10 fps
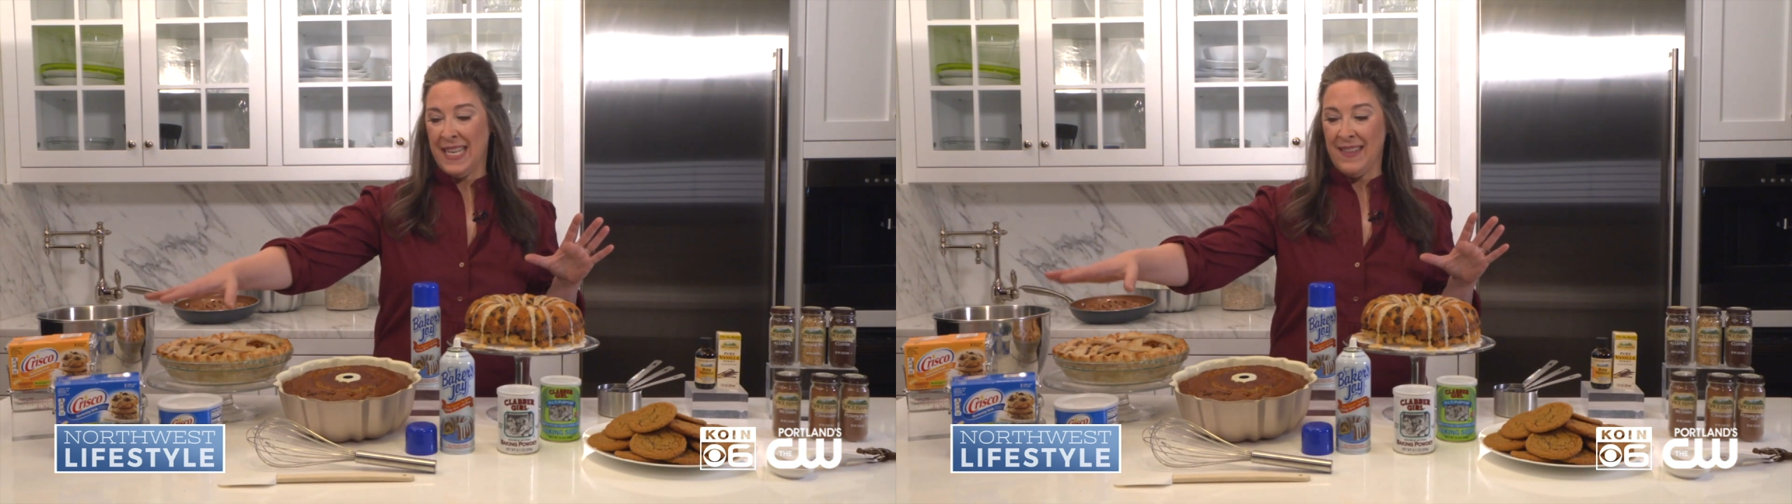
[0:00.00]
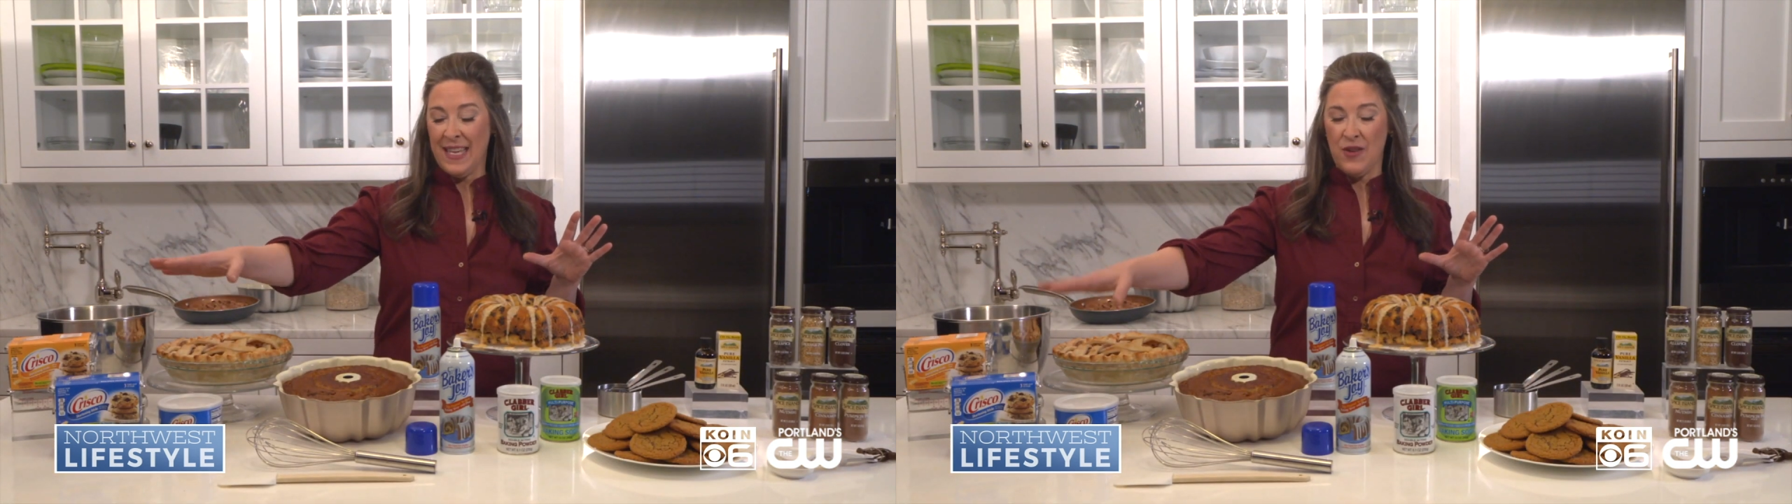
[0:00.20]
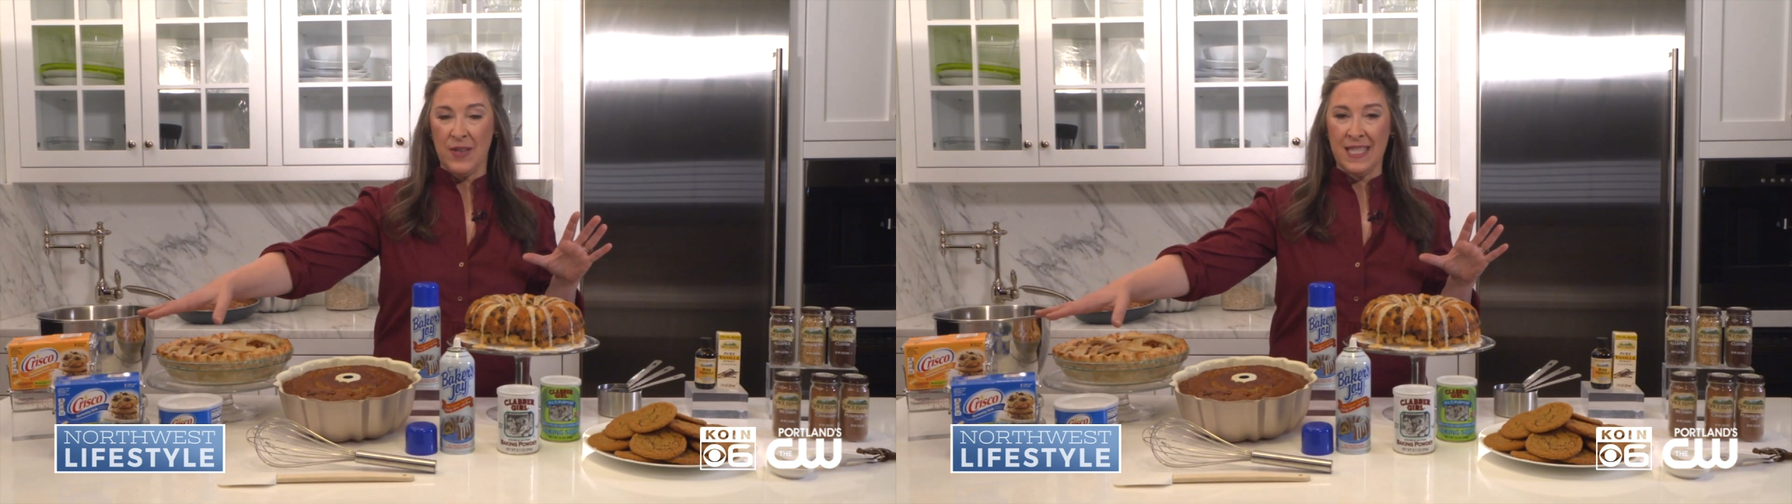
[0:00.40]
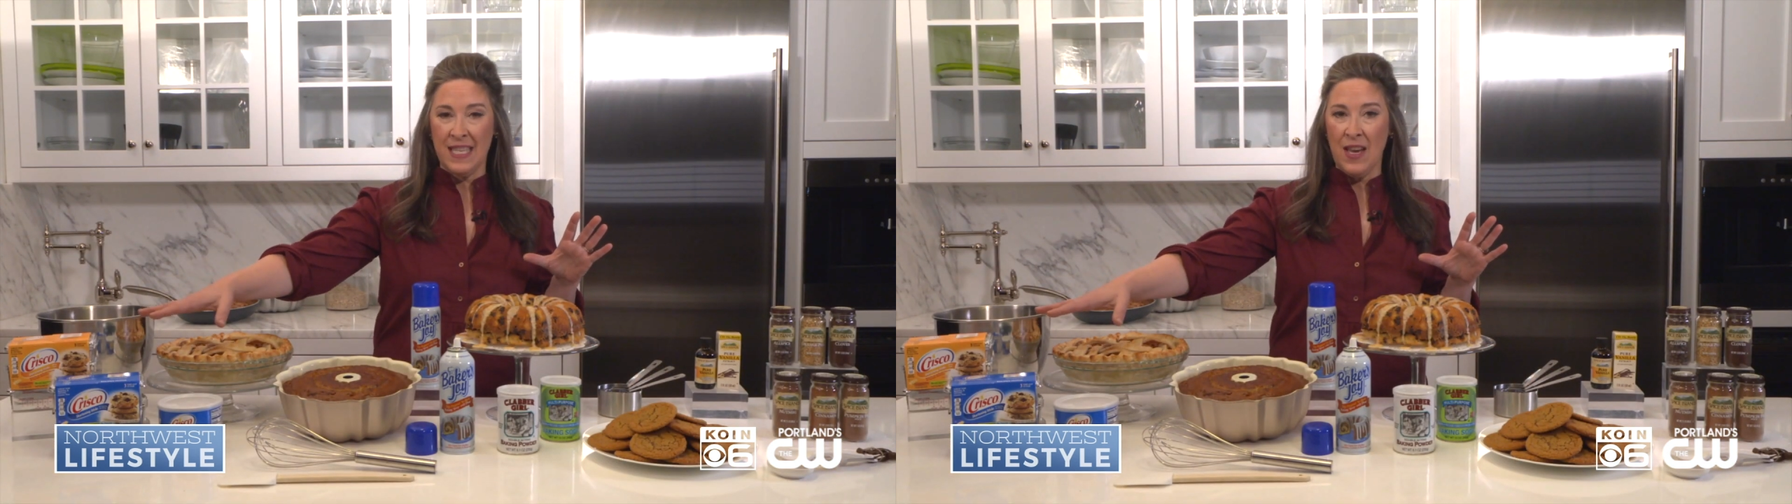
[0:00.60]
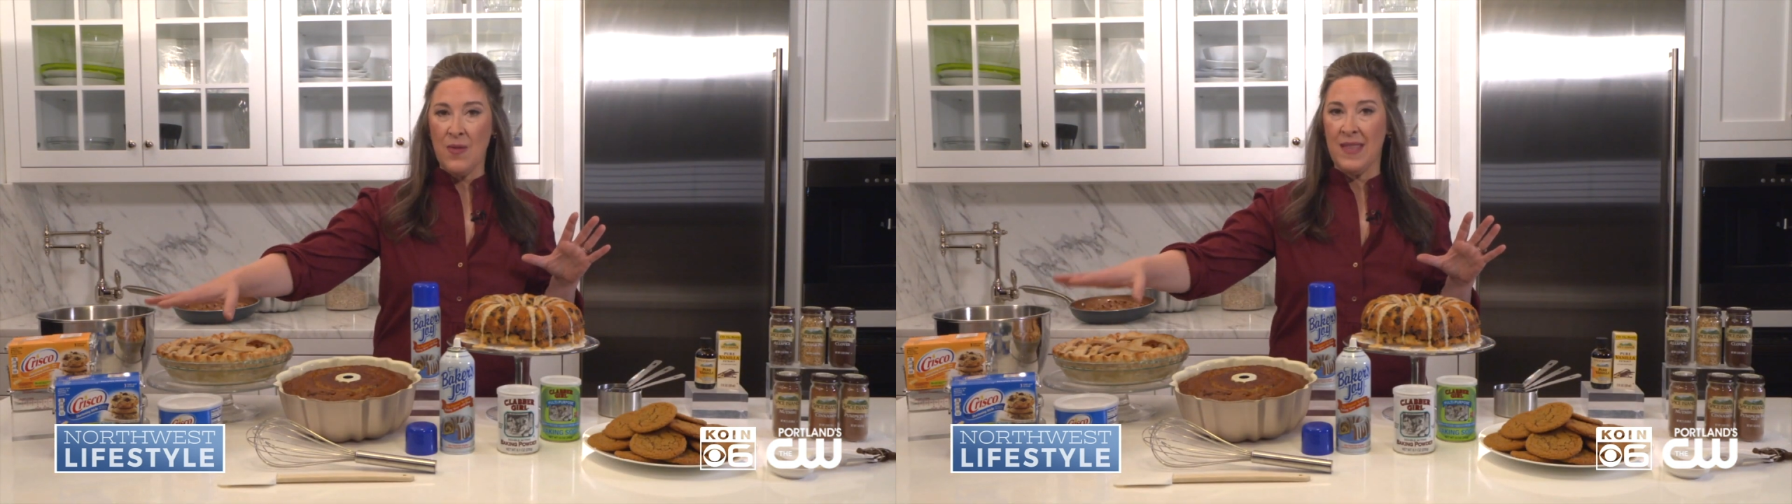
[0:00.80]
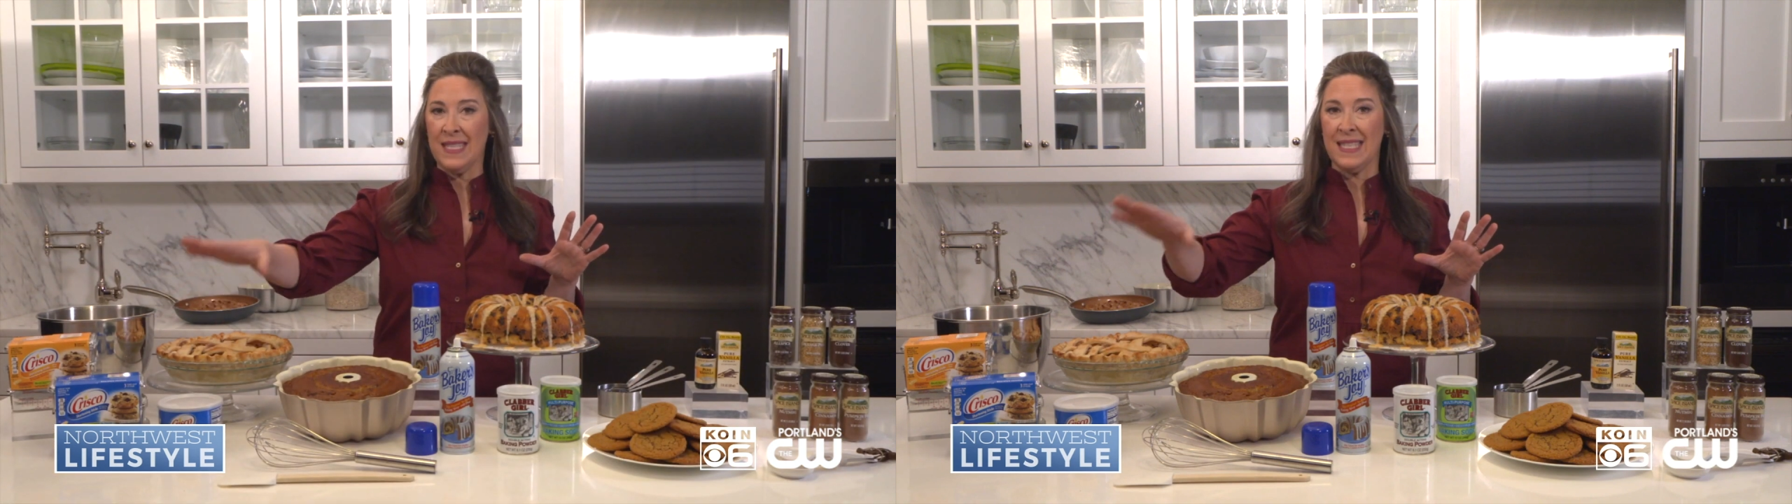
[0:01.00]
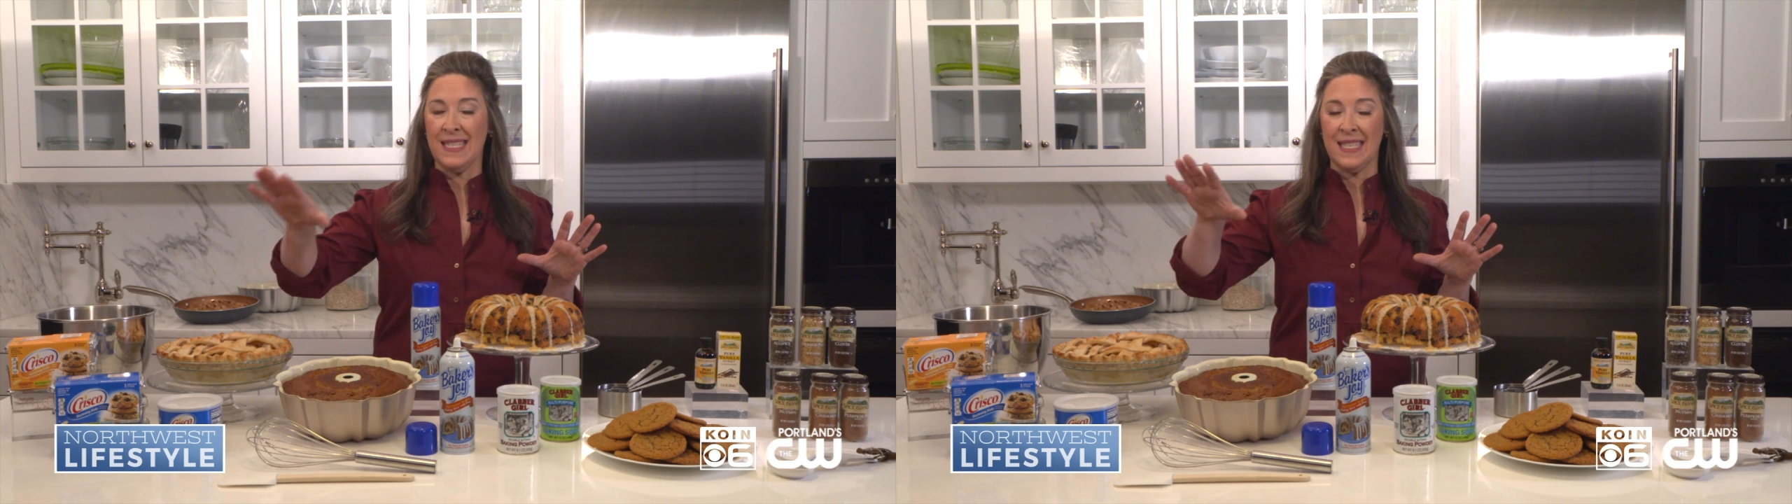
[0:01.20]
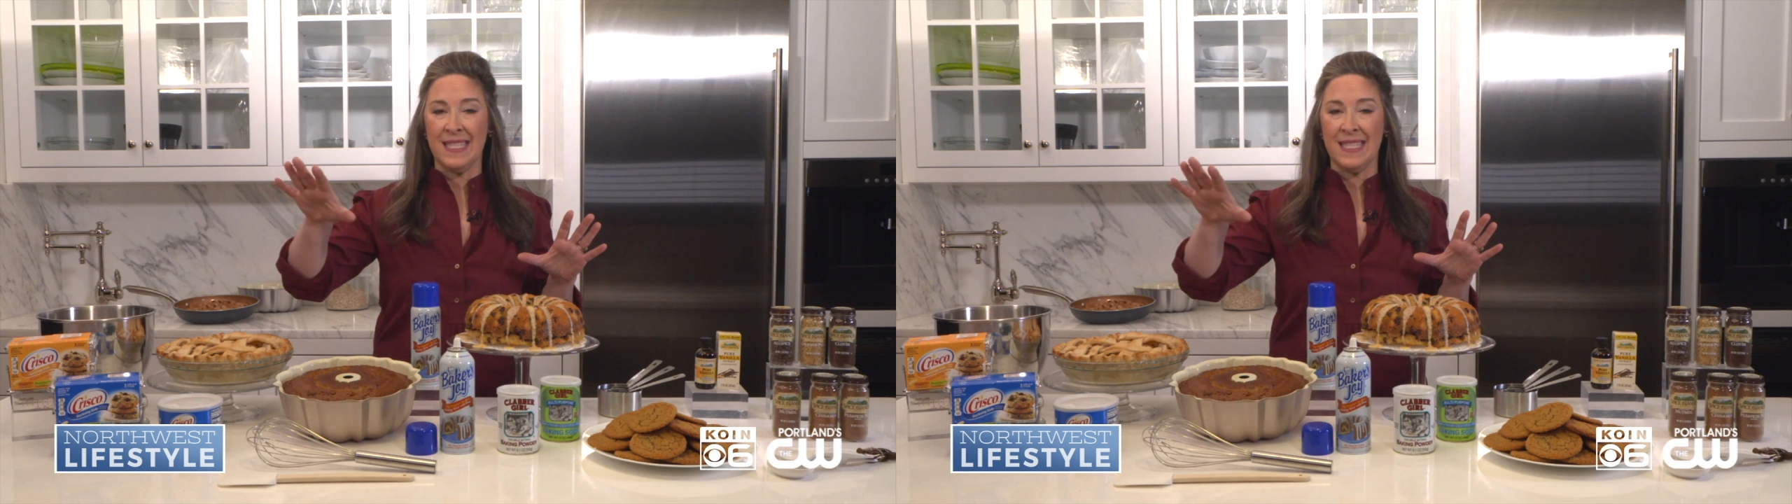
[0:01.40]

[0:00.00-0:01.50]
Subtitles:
like Crisco. This is a